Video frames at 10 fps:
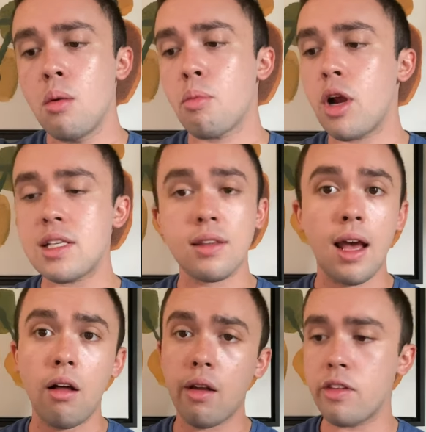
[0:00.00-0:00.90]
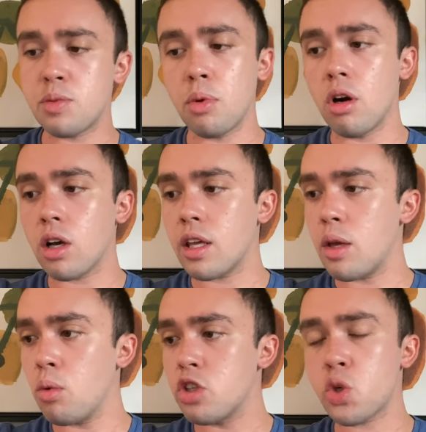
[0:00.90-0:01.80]
praising the hell out of this book.
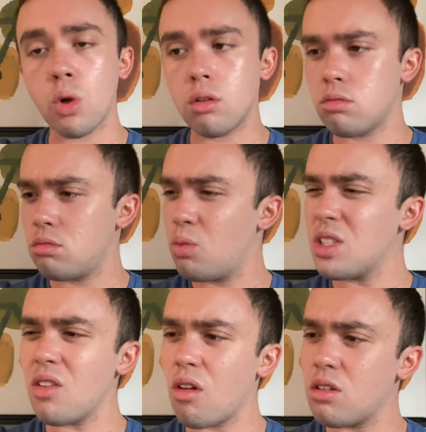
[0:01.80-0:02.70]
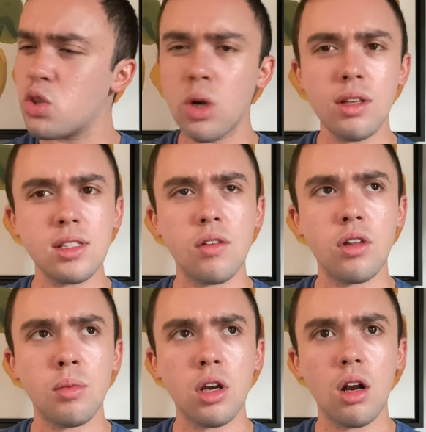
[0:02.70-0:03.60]
It was short, was it shortlisted for
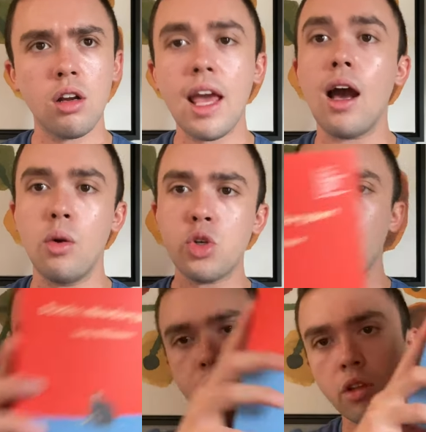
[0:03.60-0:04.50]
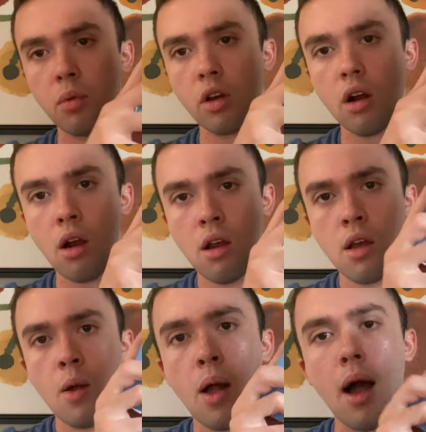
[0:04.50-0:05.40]
the Booker? Yeah, it was shortlisted for the Booker.
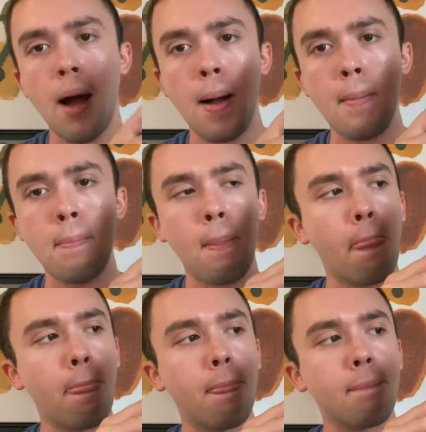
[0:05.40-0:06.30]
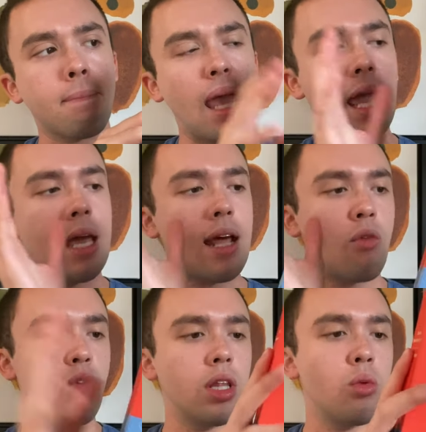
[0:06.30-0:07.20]
Um, and I
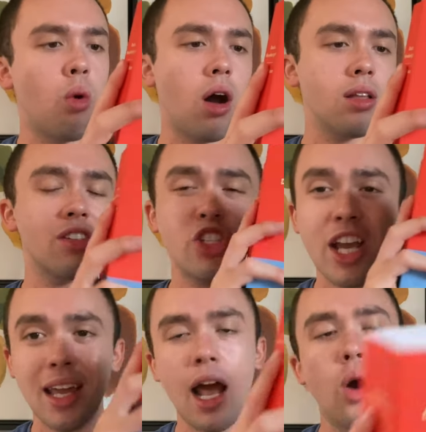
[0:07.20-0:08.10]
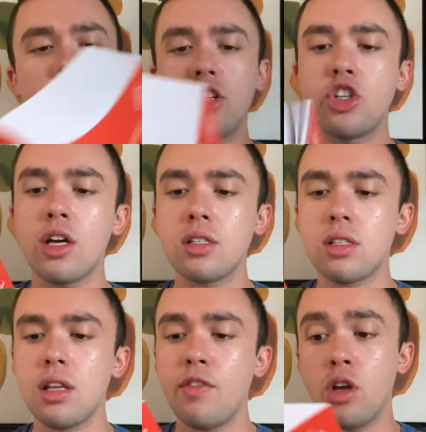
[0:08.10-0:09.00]
really want to check it out. It's
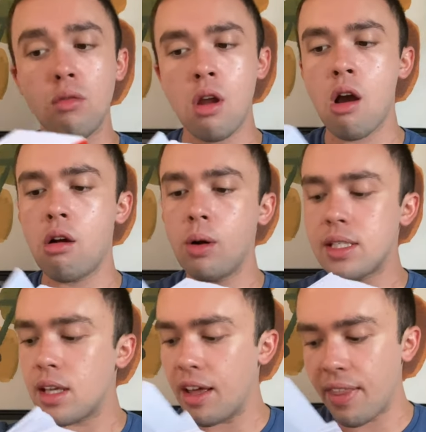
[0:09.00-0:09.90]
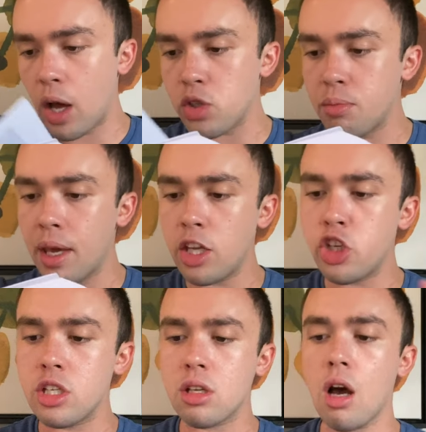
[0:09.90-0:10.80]
just, if you don't know, it's like a thousand
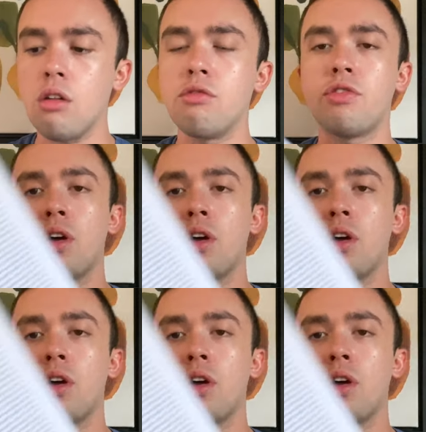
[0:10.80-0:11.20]
pages of